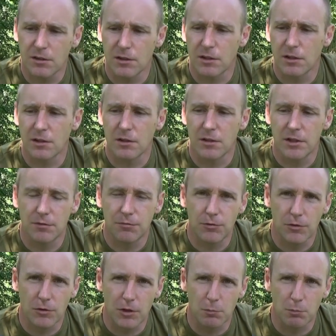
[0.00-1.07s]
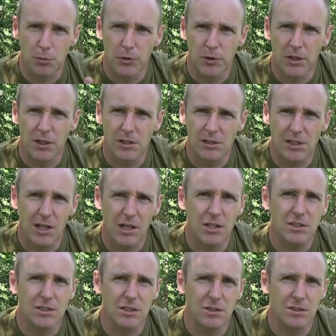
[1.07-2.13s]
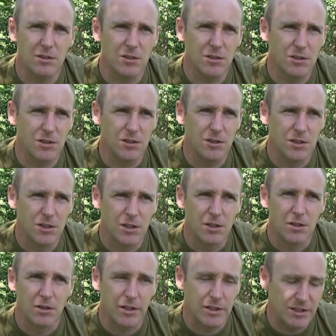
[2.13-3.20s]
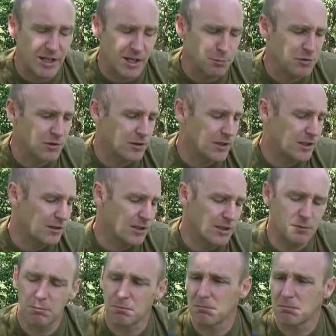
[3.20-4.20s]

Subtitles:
if you can put a silencer on or adapter or anything.